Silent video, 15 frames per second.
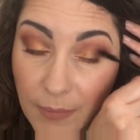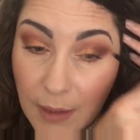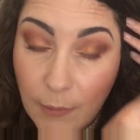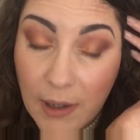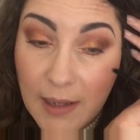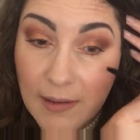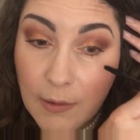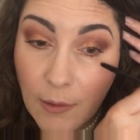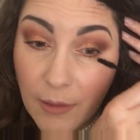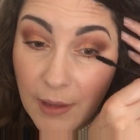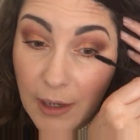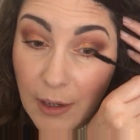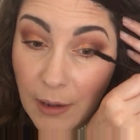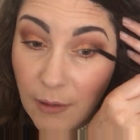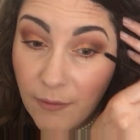Well, it's not the
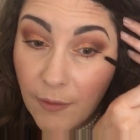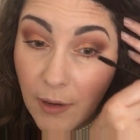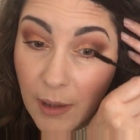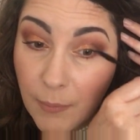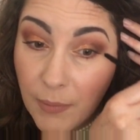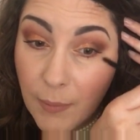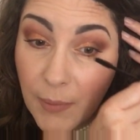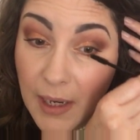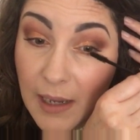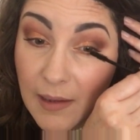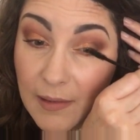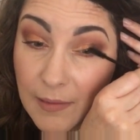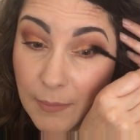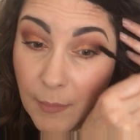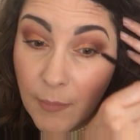new Viper, but
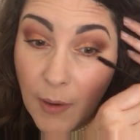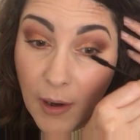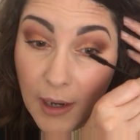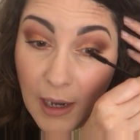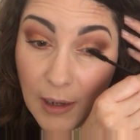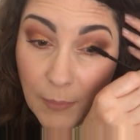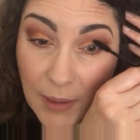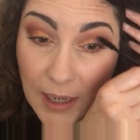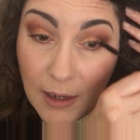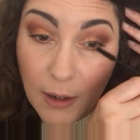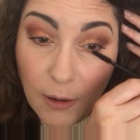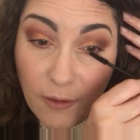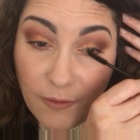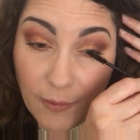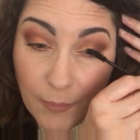it's not going to be
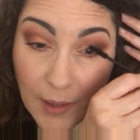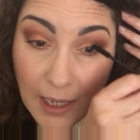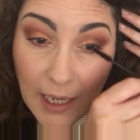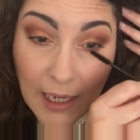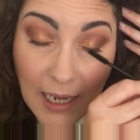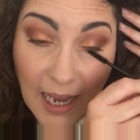new for me,